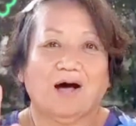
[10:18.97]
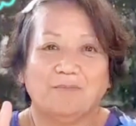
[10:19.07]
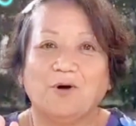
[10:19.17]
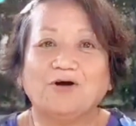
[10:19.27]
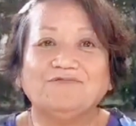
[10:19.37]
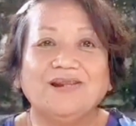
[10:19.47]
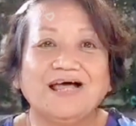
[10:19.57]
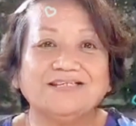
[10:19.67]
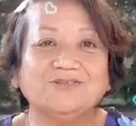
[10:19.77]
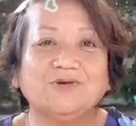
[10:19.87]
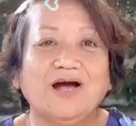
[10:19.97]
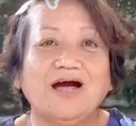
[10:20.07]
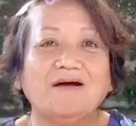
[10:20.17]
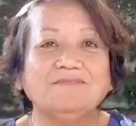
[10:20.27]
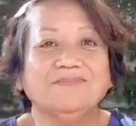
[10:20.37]
More blood to
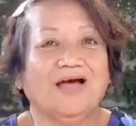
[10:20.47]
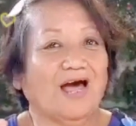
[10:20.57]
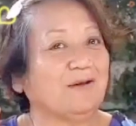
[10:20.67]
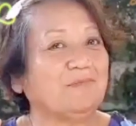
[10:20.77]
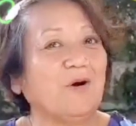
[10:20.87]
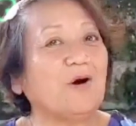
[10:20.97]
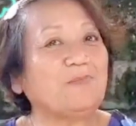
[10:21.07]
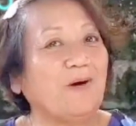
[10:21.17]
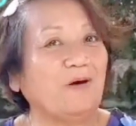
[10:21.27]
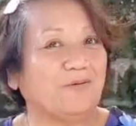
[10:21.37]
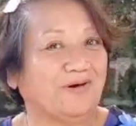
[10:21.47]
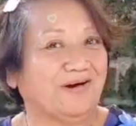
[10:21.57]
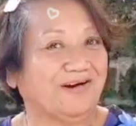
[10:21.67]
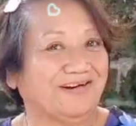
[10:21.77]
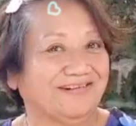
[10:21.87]
come and more power.